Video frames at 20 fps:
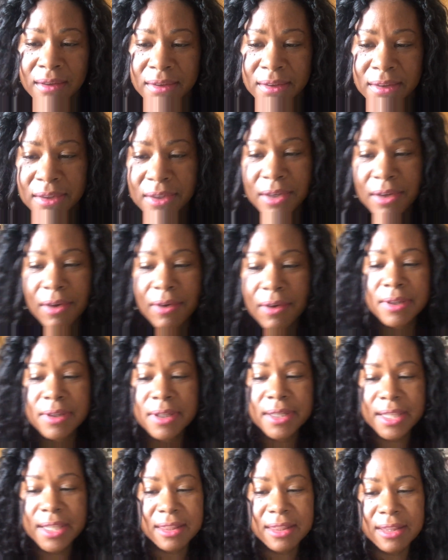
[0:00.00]

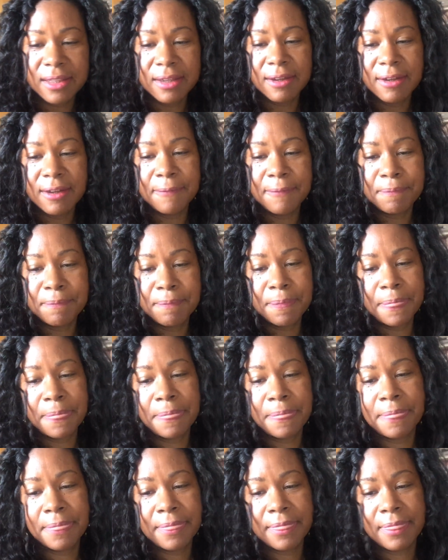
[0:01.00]
the
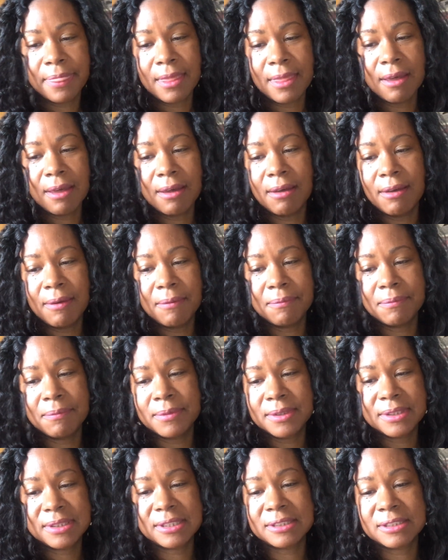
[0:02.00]

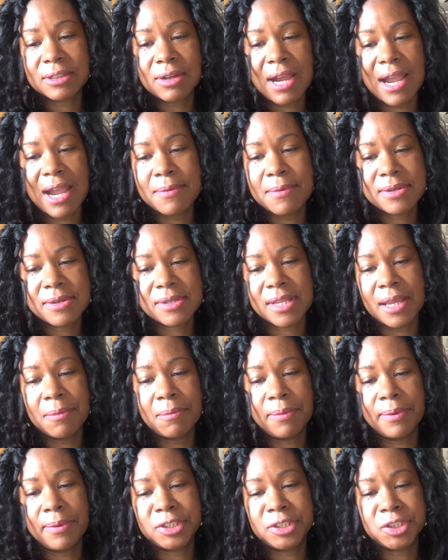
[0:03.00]
subscribers
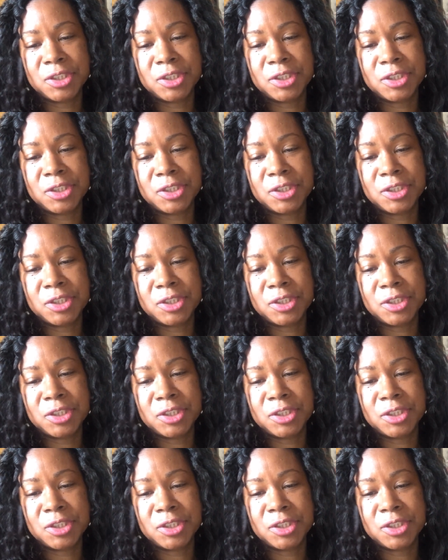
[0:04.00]
and put your